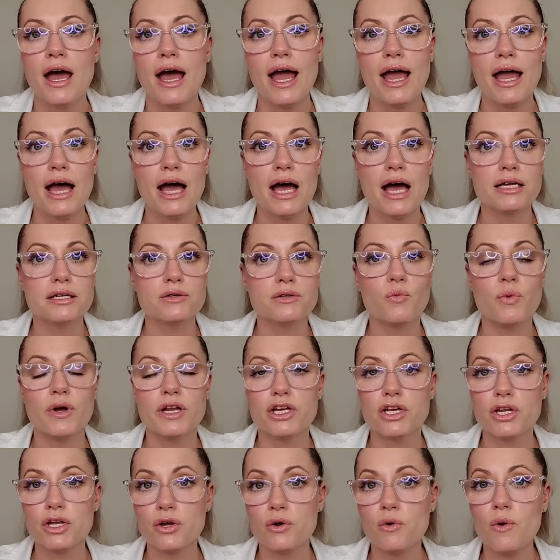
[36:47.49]
And
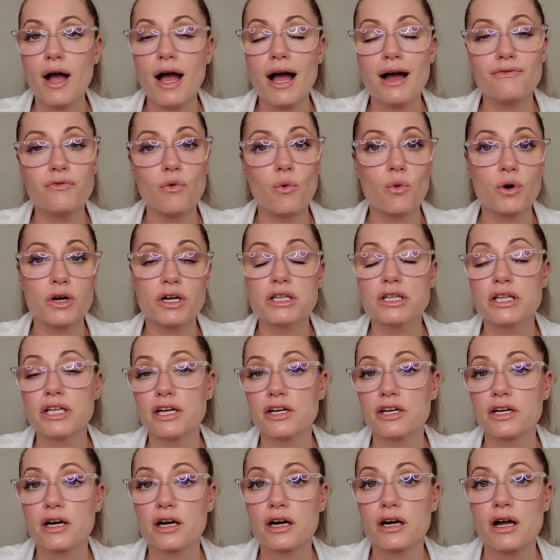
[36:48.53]
when you have
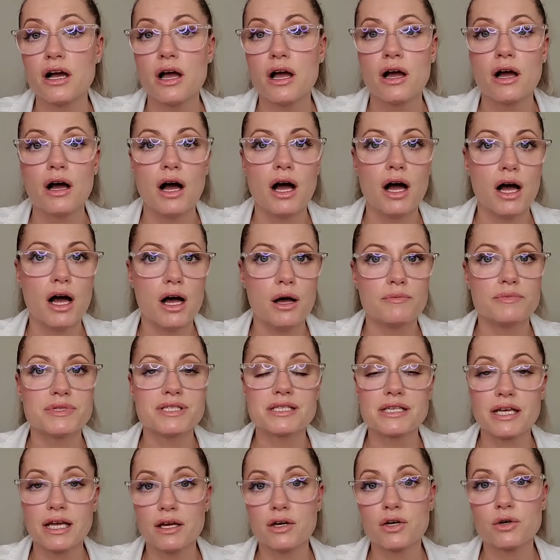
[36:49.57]
oilier um,
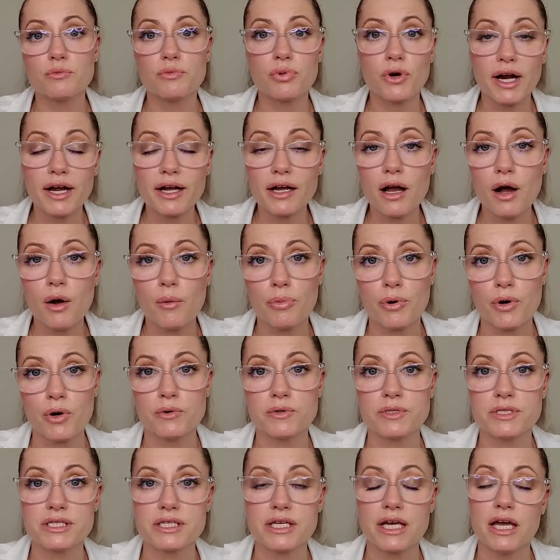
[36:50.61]
skin or breakout
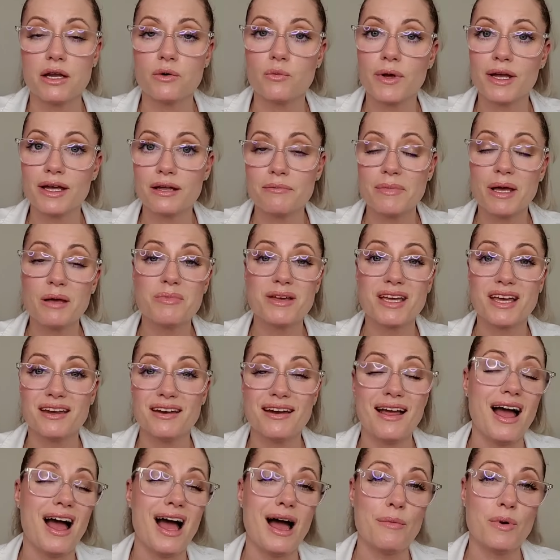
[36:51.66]
prone skin, we can maybe get
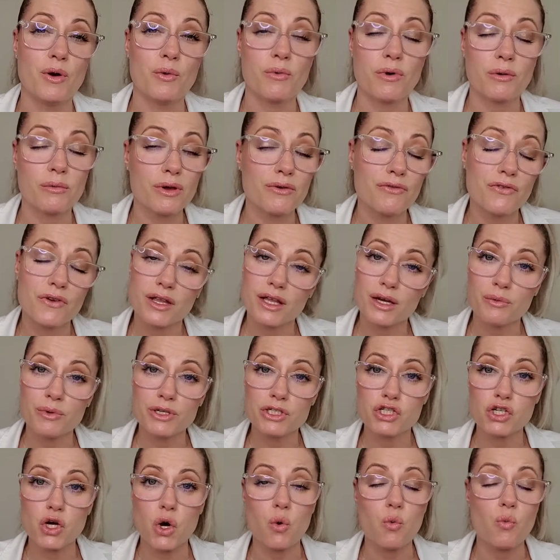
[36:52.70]
in a habit where we feel like
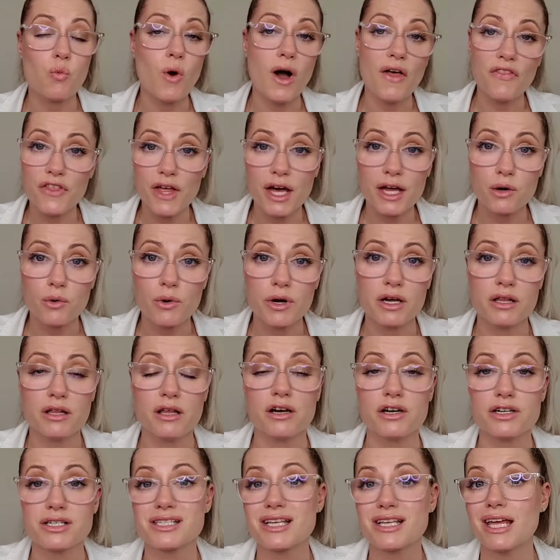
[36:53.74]
we don't want that oil
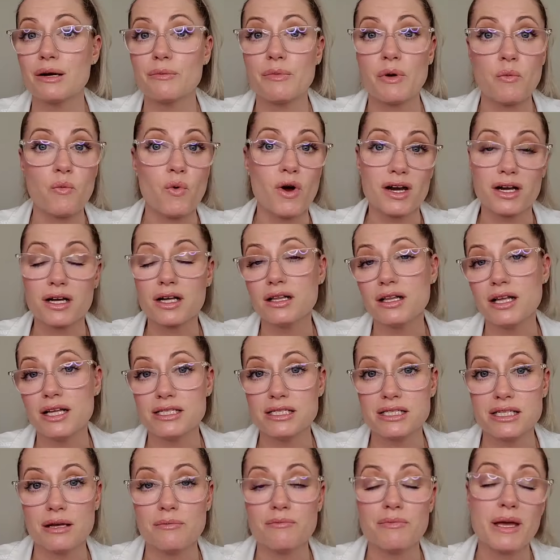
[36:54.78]
on our skin and we want to
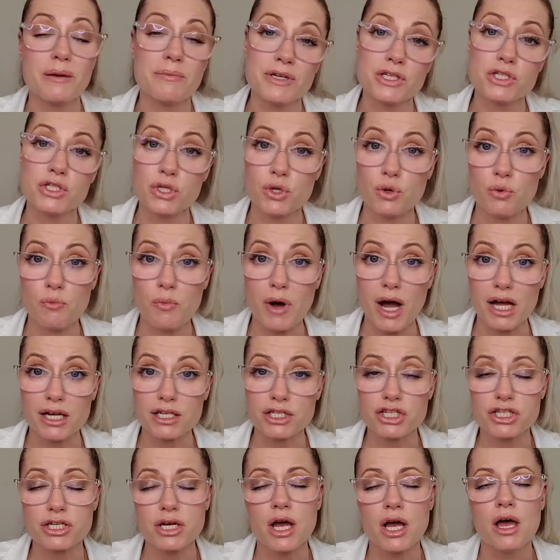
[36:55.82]
cleanse it maybe too
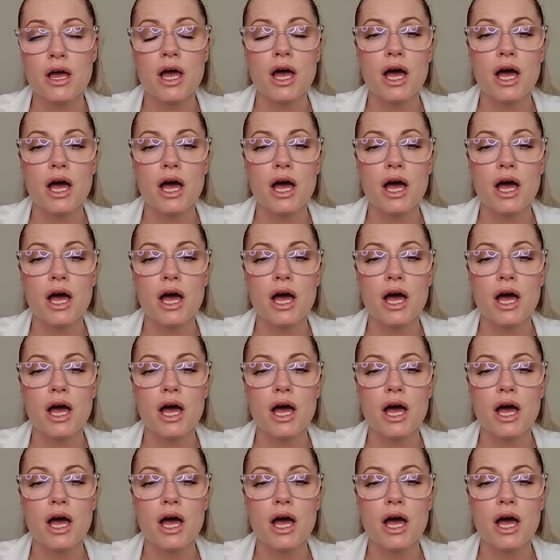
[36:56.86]
much.